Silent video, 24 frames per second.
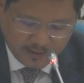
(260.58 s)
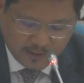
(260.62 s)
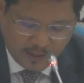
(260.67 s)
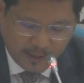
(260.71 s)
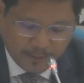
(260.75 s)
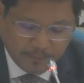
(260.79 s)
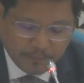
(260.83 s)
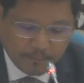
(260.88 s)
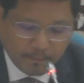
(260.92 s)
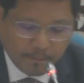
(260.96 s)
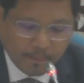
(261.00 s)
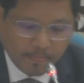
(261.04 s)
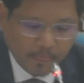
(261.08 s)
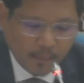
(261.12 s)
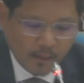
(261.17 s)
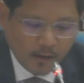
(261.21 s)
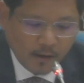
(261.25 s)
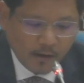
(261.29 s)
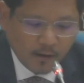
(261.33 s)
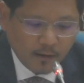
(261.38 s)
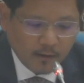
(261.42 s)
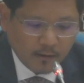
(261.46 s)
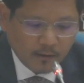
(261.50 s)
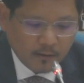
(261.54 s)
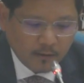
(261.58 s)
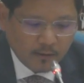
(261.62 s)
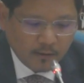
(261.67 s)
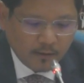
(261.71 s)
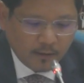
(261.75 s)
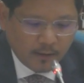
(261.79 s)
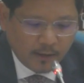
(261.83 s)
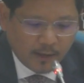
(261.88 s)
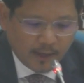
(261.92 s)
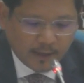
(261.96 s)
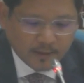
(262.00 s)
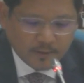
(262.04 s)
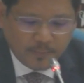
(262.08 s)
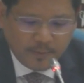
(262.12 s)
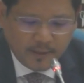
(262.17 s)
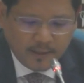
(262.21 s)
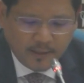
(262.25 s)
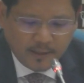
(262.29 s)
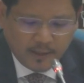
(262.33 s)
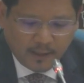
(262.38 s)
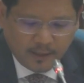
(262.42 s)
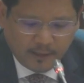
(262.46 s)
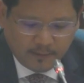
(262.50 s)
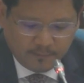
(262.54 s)
time, has
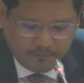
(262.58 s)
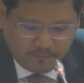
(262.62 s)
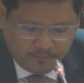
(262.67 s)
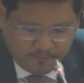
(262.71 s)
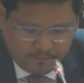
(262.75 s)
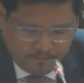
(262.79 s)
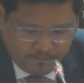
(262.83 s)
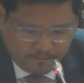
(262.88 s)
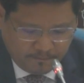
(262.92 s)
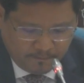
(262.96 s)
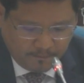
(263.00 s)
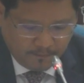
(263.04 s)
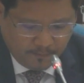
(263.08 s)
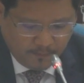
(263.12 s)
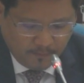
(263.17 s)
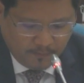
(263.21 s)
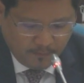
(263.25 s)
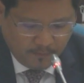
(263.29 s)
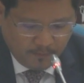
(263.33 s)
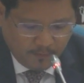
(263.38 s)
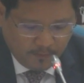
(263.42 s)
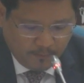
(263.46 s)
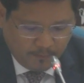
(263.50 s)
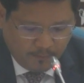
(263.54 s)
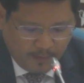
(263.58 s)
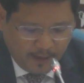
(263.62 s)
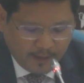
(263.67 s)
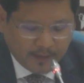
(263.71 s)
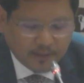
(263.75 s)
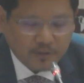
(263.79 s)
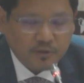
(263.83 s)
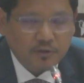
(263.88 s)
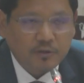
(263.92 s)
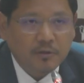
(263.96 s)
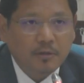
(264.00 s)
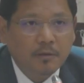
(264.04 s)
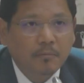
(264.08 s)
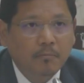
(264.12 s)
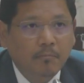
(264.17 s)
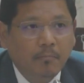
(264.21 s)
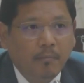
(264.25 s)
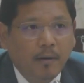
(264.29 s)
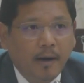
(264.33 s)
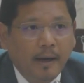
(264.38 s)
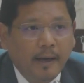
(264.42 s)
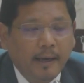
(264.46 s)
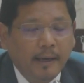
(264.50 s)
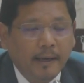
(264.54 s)
been
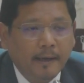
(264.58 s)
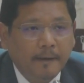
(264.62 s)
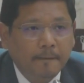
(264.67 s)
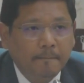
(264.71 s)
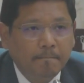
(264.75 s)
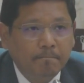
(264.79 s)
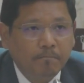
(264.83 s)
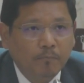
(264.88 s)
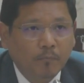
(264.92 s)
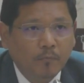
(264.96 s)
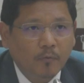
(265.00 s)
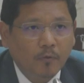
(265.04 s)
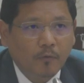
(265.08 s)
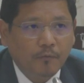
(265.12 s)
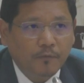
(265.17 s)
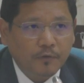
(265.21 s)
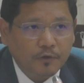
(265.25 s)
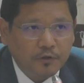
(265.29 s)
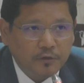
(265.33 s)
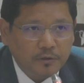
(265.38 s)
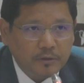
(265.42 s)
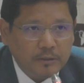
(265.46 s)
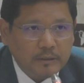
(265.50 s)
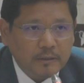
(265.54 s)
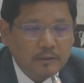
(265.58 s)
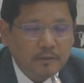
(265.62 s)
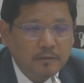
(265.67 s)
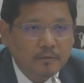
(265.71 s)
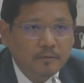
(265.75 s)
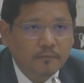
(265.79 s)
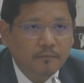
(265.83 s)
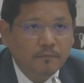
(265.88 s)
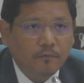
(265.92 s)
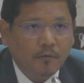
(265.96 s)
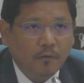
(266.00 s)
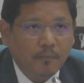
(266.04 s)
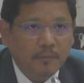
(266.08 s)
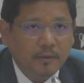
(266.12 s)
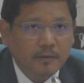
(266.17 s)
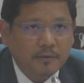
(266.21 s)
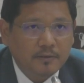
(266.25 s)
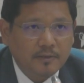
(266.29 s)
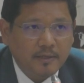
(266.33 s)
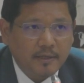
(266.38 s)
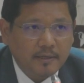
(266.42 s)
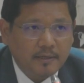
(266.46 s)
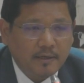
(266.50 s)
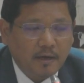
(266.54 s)
managed by officials from the
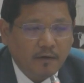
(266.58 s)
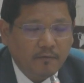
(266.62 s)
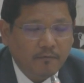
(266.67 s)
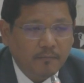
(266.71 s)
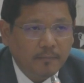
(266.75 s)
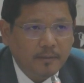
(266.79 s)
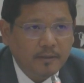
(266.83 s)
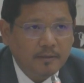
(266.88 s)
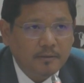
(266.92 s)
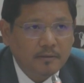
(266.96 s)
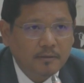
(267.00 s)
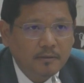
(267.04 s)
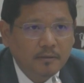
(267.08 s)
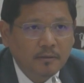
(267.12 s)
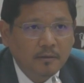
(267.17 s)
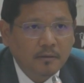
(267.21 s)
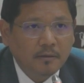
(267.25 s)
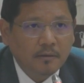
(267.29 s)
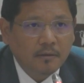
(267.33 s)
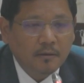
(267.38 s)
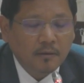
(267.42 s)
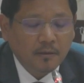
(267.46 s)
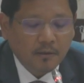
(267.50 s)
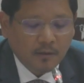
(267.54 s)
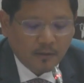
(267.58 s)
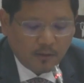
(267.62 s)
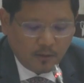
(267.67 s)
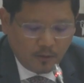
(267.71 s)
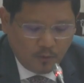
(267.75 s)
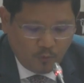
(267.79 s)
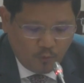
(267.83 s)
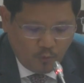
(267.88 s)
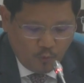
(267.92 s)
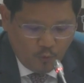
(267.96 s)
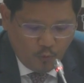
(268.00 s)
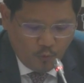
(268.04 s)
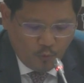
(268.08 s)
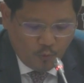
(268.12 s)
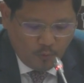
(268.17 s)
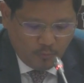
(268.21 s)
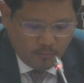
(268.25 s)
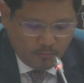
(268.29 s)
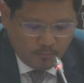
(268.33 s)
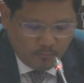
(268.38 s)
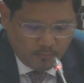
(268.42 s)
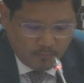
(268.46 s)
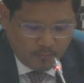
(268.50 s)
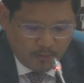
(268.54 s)
state government
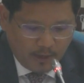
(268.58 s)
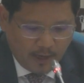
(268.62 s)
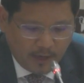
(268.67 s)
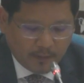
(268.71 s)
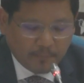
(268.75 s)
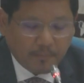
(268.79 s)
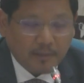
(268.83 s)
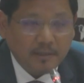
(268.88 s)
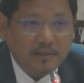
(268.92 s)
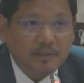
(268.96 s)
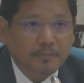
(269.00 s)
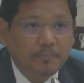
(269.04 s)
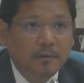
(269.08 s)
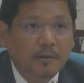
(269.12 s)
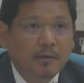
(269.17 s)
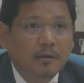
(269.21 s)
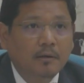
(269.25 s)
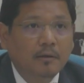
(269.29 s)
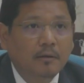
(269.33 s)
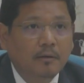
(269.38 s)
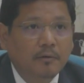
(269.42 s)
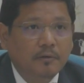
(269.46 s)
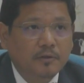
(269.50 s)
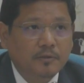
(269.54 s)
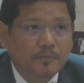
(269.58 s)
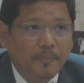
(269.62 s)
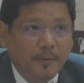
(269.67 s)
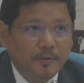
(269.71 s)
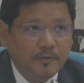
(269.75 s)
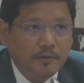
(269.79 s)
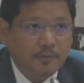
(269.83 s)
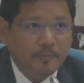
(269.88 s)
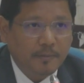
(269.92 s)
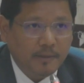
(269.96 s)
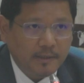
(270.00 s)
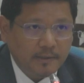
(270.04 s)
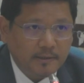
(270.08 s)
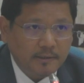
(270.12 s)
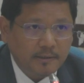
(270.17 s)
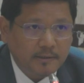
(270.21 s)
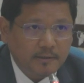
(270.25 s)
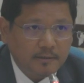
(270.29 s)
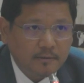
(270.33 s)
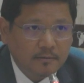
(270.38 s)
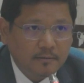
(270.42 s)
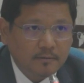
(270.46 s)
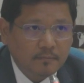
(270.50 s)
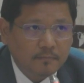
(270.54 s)
who had multiple
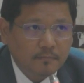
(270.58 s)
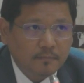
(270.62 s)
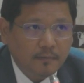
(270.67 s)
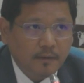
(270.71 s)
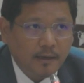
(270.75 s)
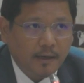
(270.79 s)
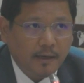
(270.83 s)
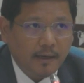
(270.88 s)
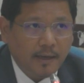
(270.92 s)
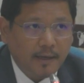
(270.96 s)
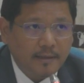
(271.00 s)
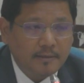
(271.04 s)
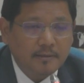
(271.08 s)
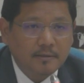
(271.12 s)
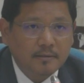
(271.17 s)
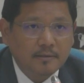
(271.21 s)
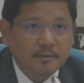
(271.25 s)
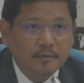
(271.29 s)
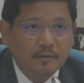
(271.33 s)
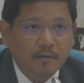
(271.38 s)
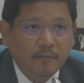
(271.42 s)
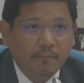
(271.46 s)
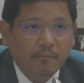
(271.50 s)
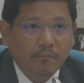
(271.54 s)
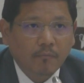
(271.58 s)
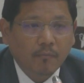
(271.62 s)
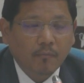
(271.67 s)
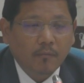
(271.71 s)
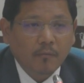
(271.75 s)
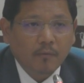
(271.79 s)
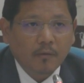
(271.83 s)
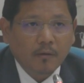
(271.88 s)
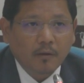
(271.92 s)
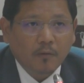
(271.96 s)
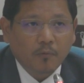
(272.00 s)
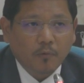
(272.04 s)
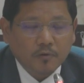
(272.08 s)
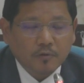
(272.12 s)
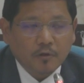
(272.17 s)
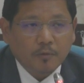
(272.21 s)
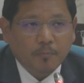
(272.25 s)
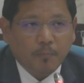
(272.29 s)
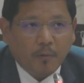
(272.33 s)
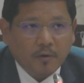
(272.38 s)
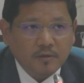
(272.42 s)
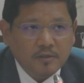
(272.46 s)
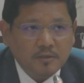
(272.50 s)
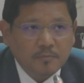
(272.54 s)
responsibilities, and hence it was
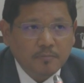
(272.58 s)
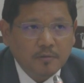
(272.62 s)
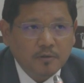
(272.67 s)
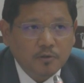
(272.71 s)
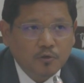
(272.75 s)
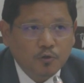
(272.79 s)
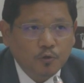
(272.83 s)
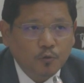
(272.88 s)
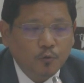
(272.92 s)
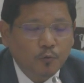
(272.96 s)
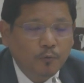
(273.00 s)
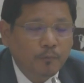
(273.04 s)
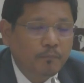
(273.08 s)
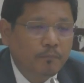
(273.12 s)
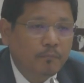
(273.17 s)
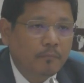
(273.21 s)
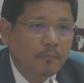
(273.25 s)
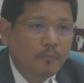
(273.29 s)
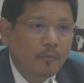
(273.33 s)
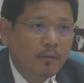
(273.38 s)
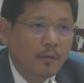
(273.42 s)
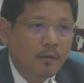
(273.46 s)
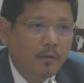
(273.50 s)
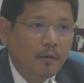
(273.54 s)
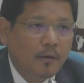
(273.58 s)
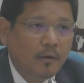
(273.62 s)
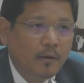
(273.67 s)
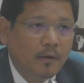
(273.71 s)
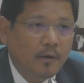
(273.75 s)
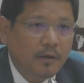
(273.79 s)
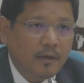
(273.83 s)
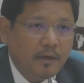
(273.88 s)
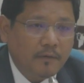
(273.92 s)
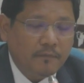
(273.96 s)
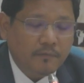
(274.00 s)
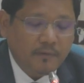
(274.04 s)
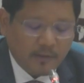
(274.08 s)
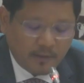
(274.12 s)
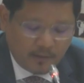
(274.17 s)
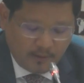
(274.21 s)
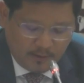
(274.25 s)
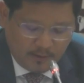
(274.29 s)
not possible to give the